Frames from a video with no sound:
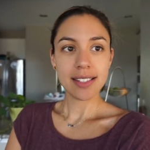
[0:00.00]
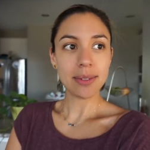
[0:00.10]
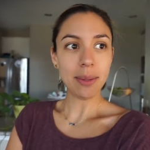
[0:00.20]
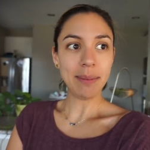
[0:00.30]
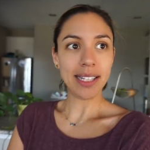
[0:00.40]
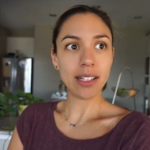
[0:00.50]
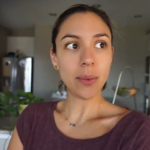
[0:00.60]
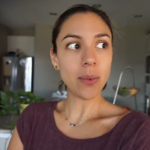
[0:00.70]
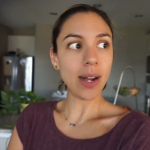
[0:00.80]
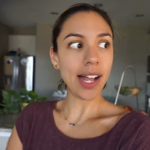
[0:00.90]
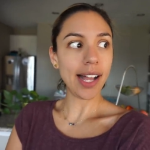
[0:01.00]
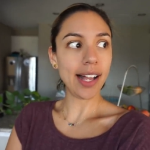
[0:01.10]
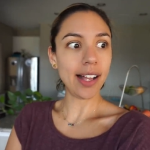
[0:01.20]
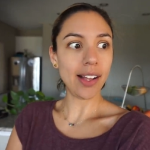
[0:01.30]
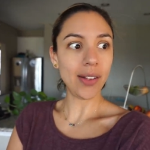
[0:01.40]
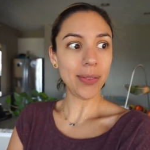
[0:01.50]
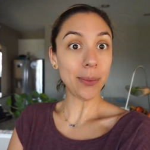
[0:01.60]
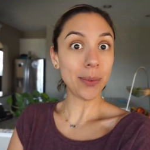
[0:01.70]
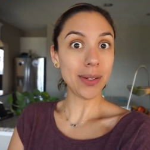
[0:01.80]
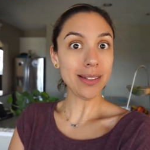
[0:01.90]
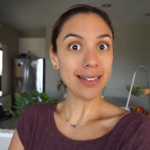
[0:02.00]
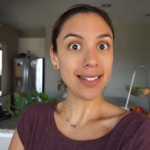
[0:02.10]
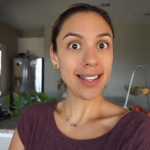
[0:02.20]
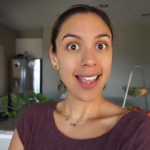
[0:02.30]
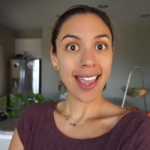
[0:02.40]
So I'm like, wow, the world